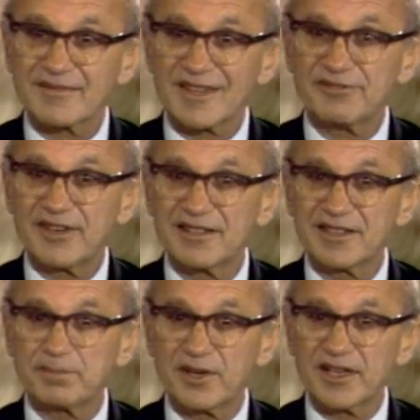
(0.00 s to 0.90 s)
found
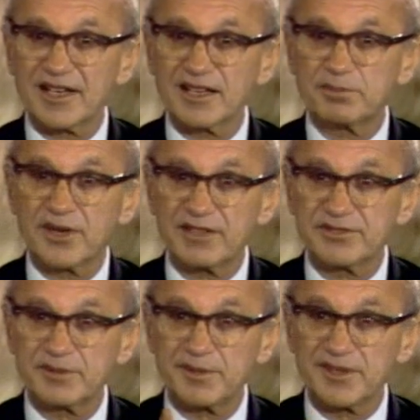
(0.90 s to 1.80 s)
it politically
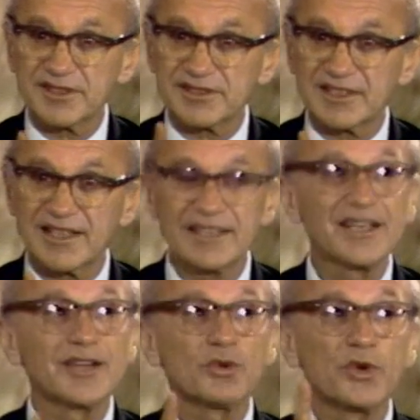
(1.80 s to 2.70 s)
profitable to say,
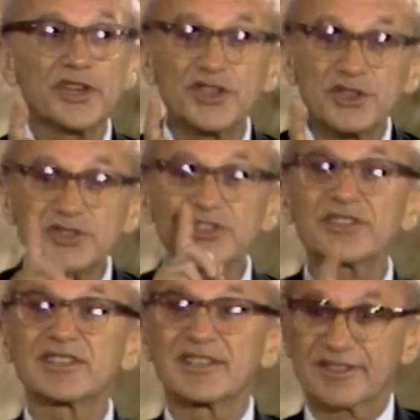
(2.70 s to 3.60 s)
we used to
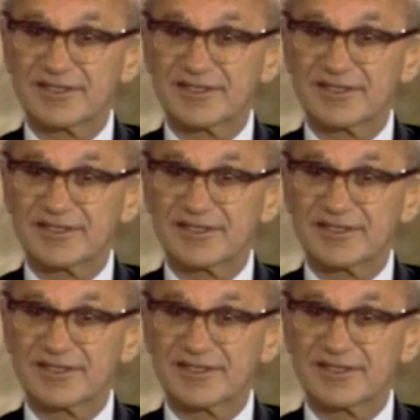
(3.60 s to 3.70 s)
think